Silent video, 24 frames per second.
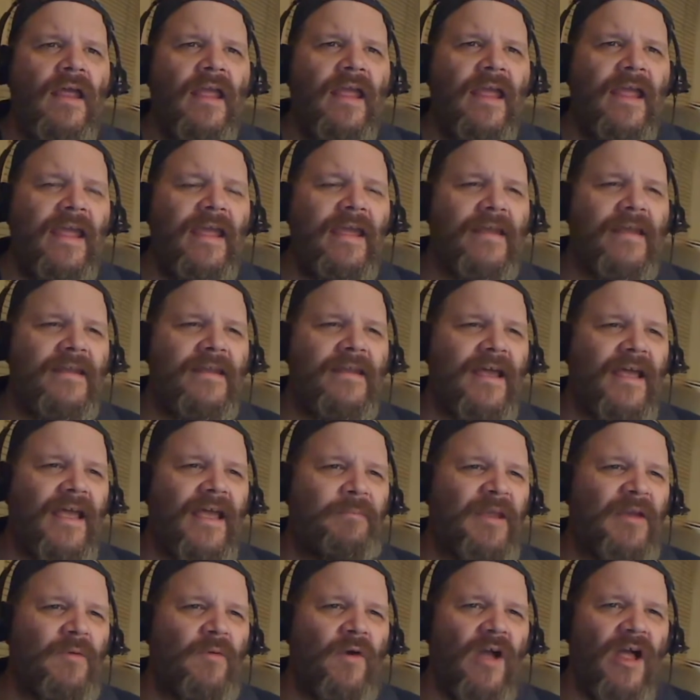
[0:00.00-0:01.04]
And
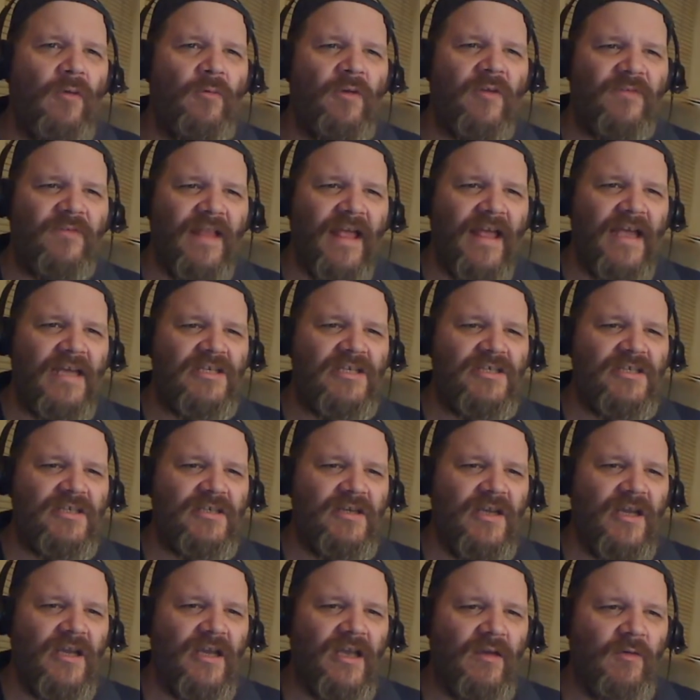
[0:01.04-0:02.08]
meanwhile, we flash
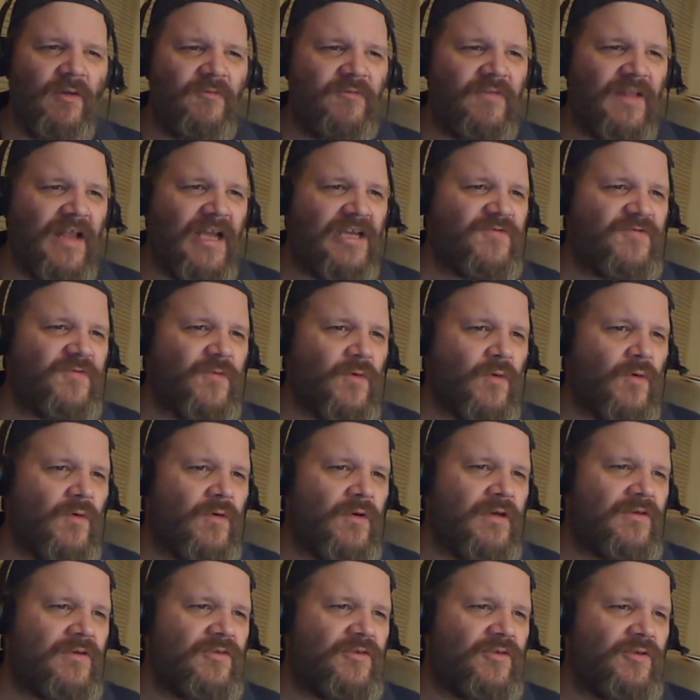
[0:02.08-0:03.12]

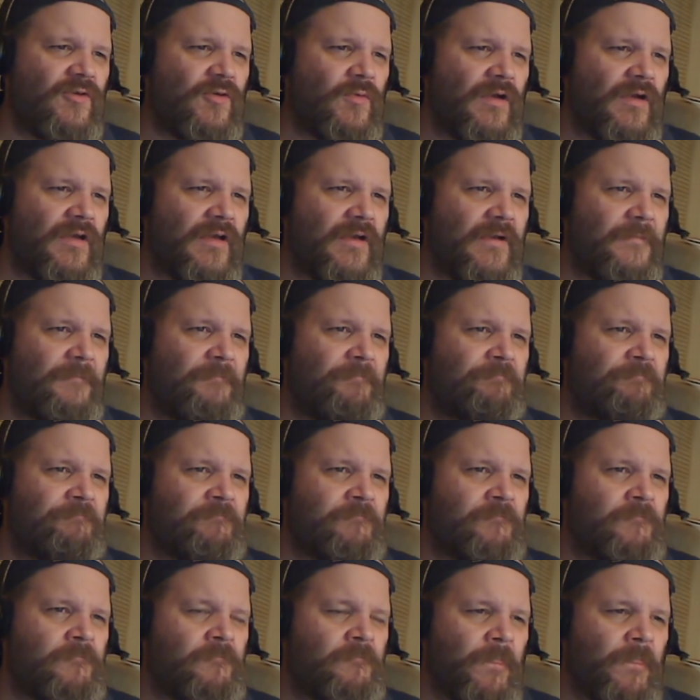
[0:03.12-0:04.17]
forward to,
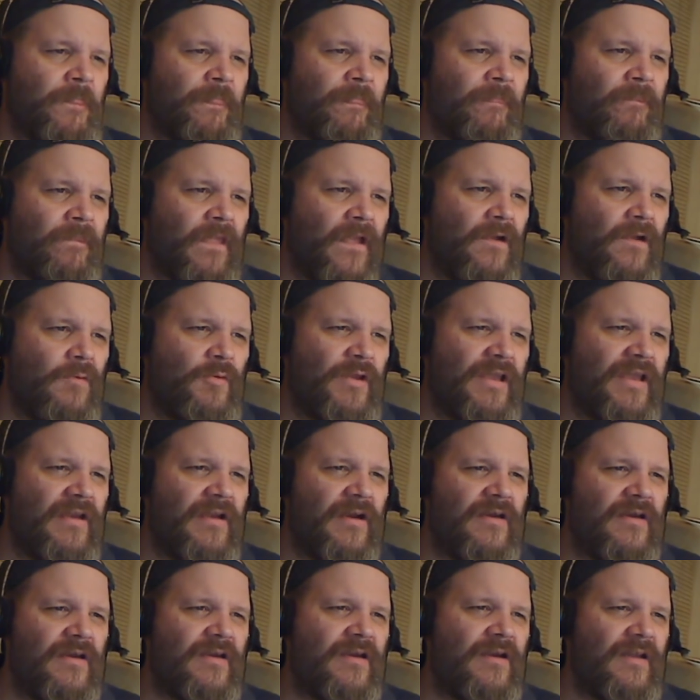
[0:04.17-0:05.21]
we get
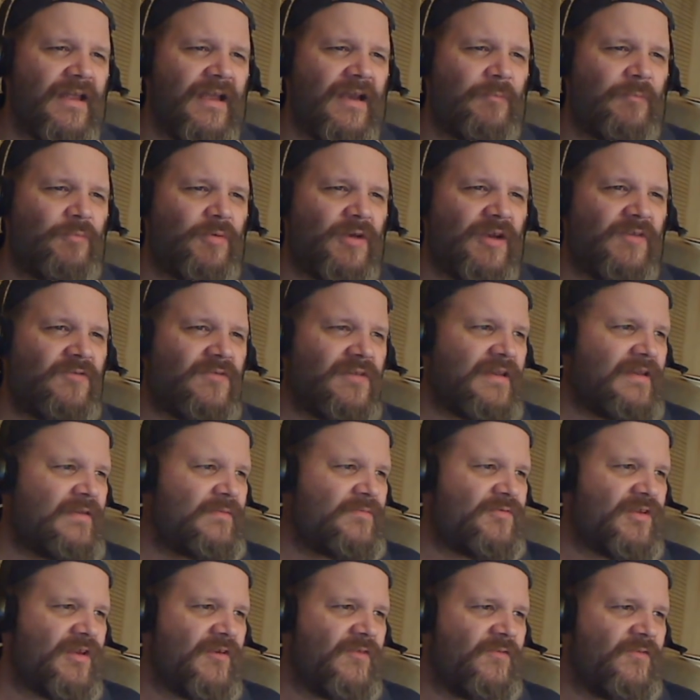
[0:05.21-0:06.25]
a brief
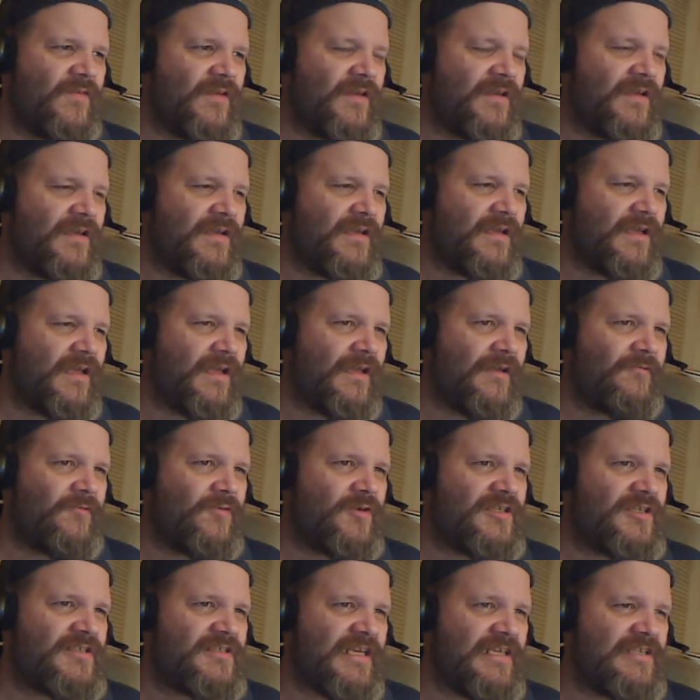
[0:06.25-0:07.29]
glimpse of
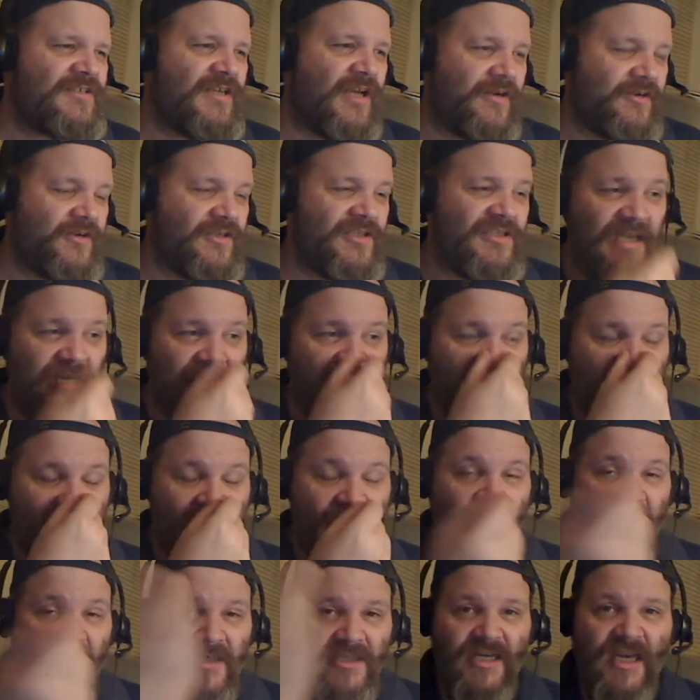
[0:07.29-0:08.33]
Christine Saunders. That's
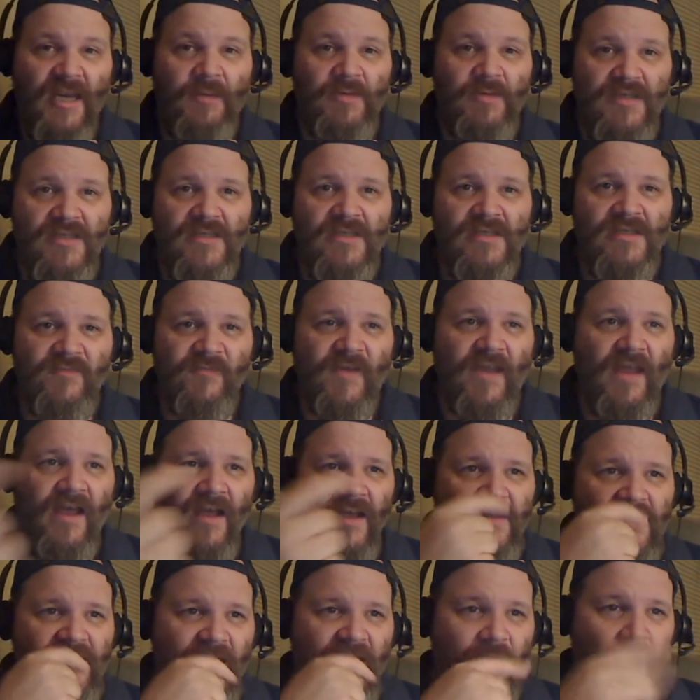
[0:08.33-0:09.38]
John Jameson's
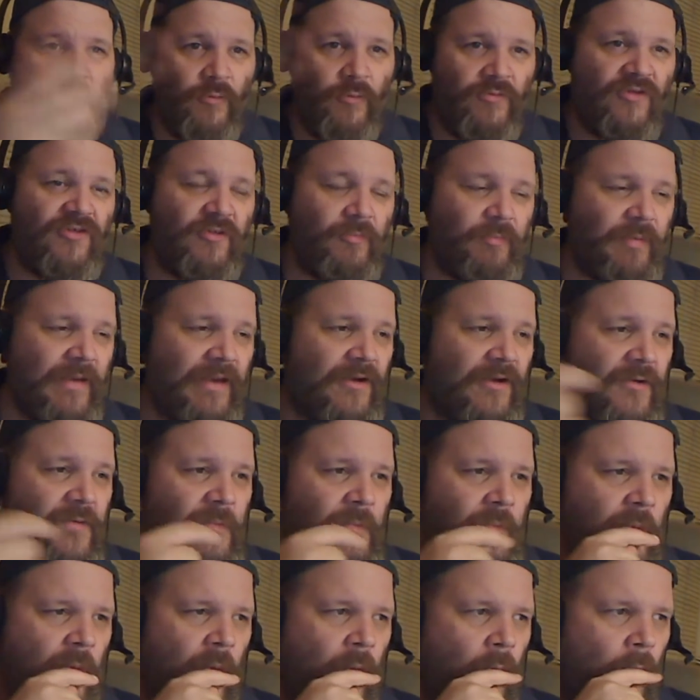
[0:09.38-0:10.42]
fiance who disappeared,
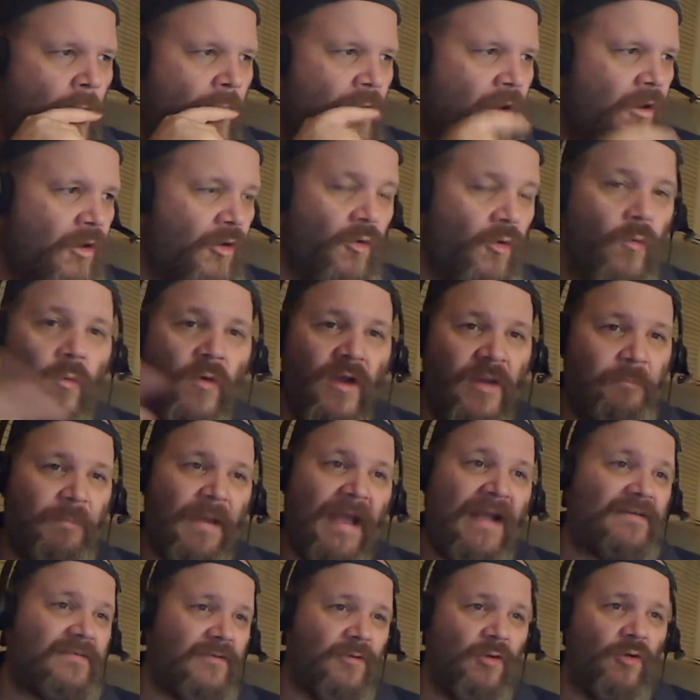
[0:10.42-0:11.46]
who
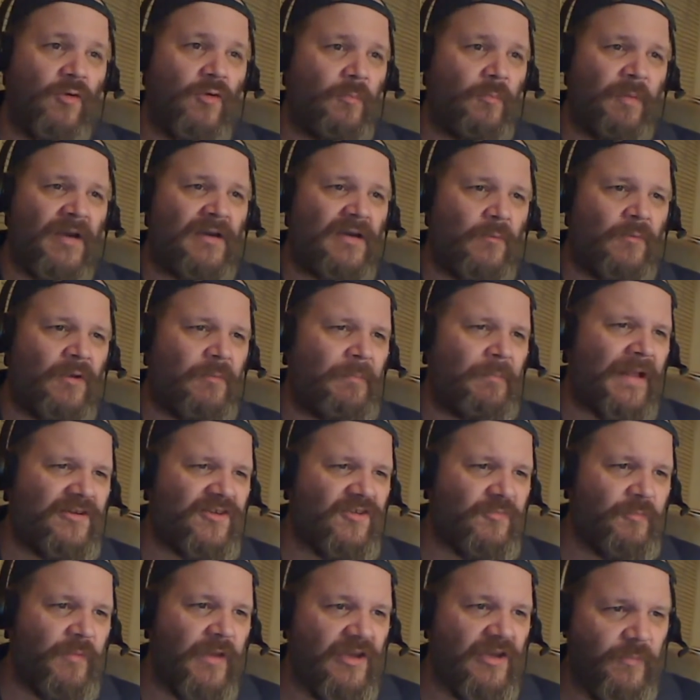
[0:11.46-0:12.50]
apparently went back to
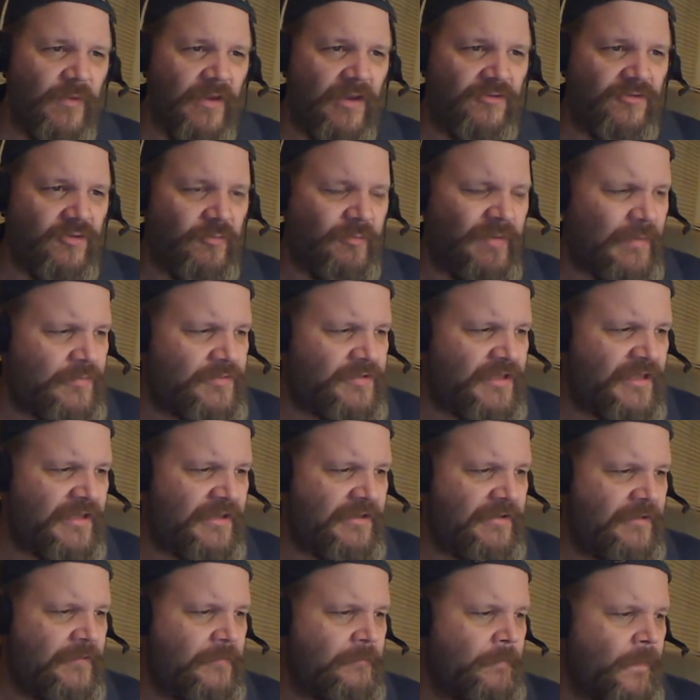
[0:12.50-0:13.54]
space because her people needed
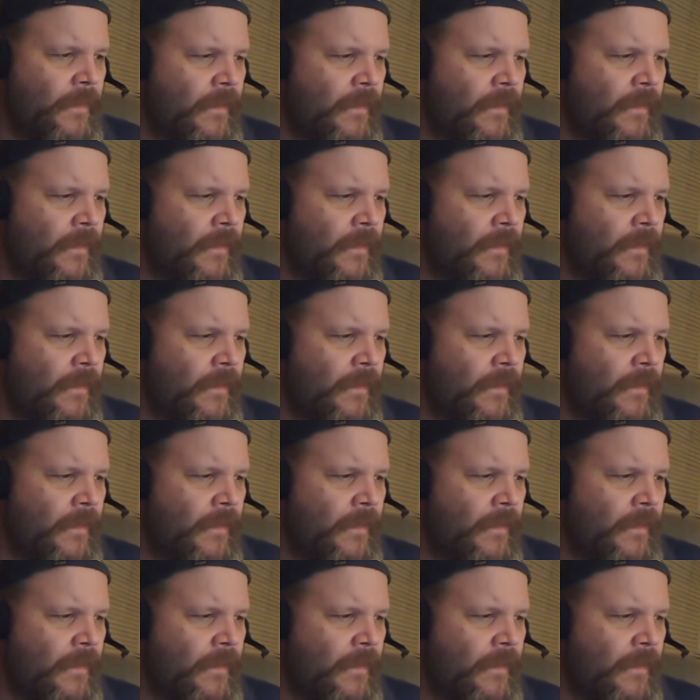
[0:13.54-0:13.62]
her.